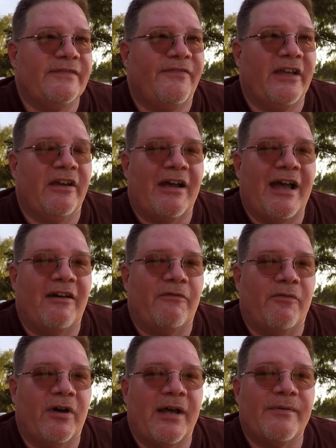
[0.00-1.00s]
figure out
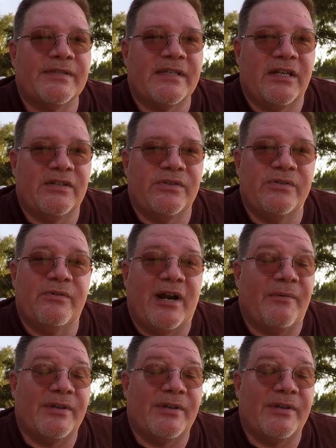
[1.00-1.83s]
what I was going to do when I